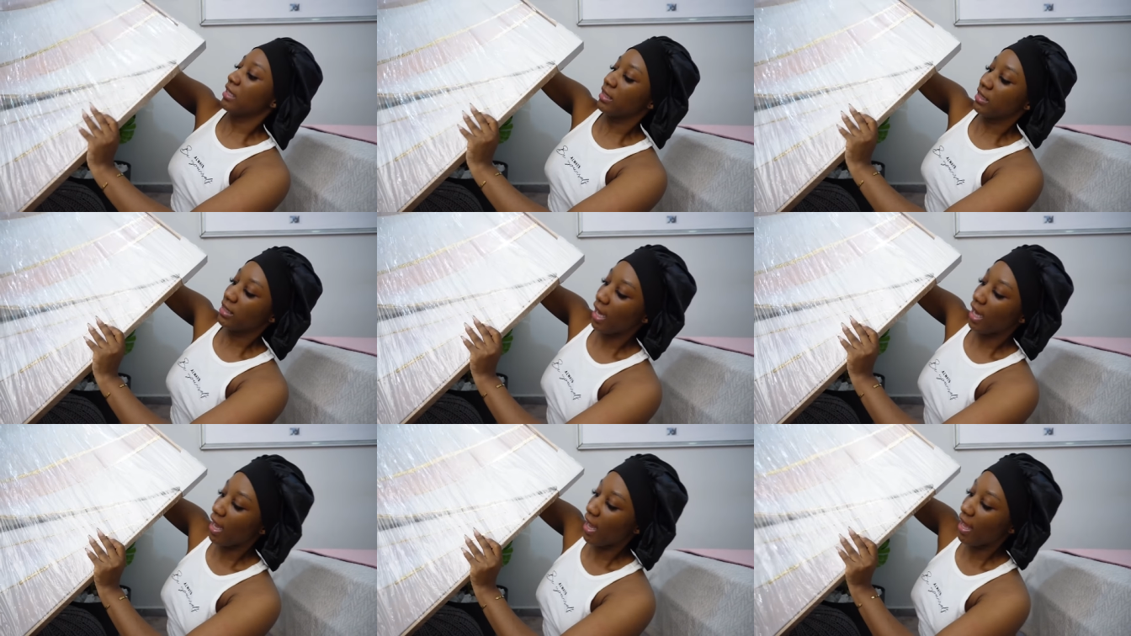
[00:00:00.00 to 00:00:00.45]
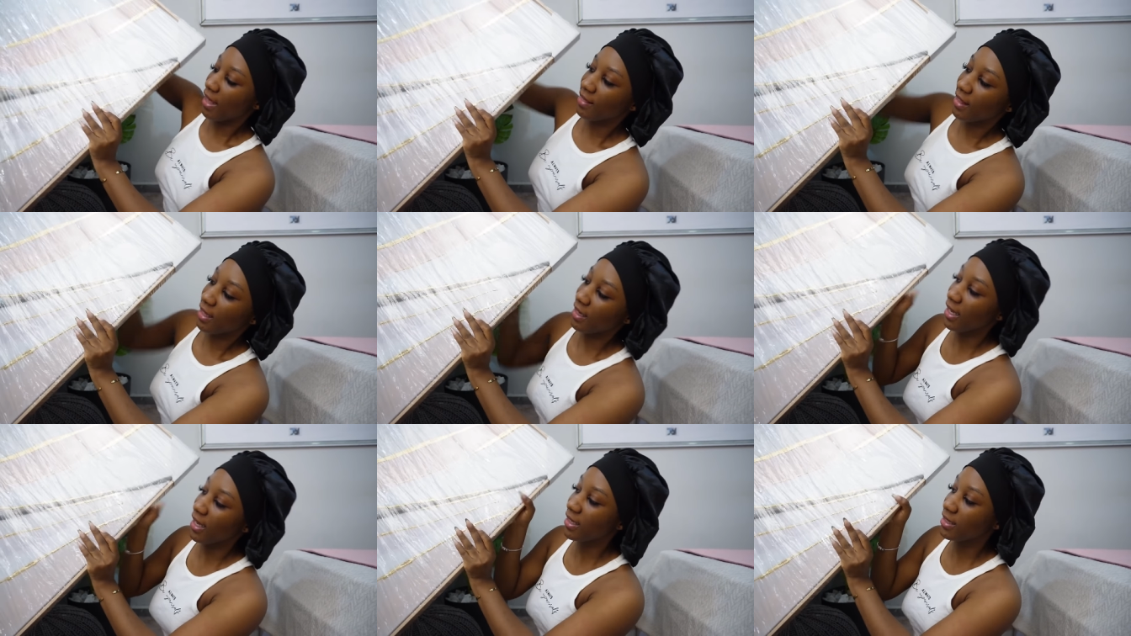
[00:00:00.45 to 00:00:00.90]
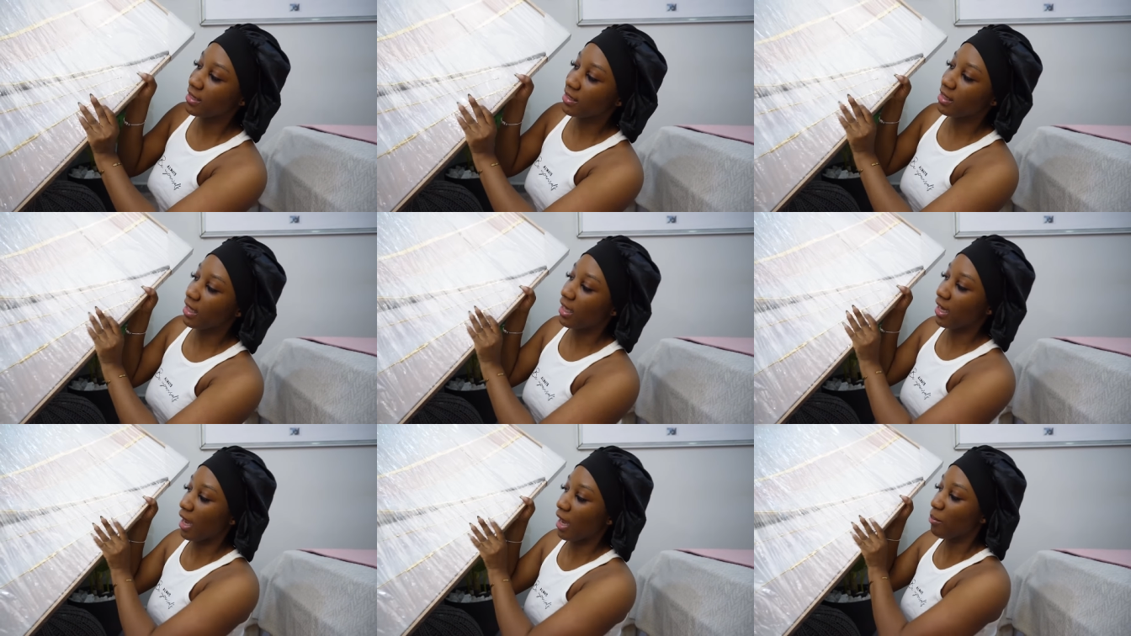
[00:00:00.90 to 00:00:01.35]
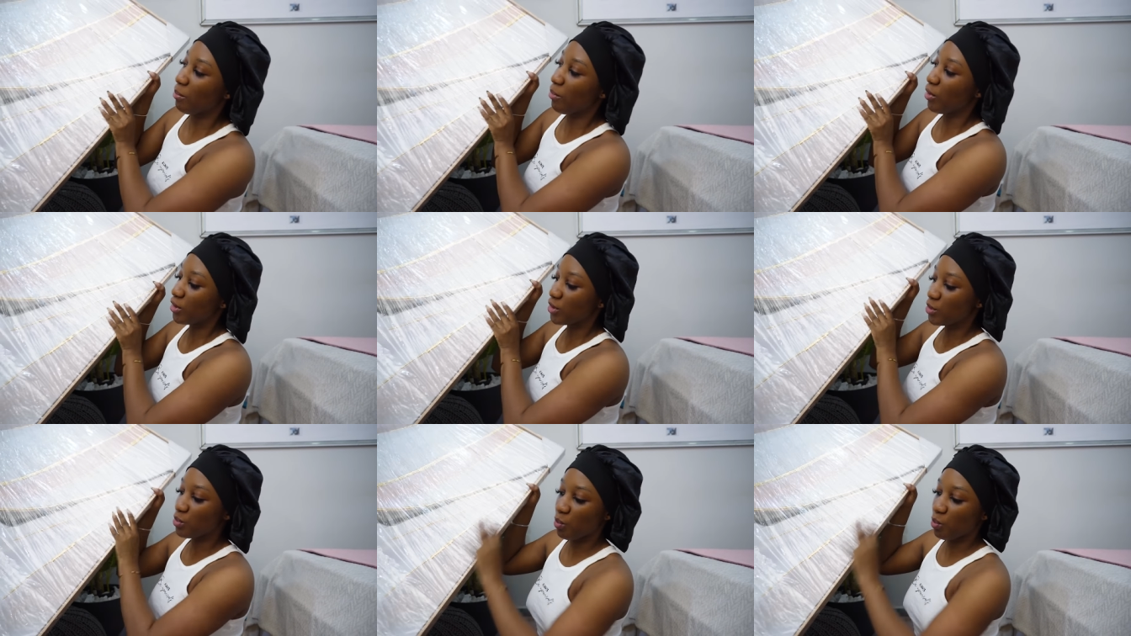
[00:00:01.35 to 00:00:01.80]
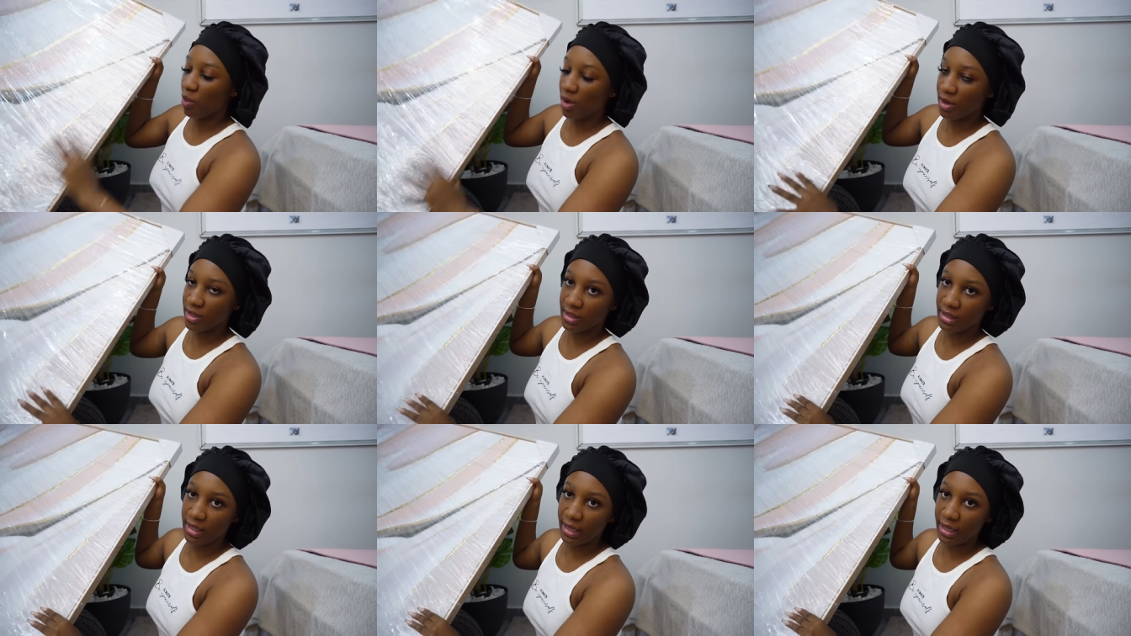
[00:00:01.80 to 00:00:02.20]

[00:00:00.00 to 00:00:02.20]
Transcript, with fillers: yeah and the next thing I bought was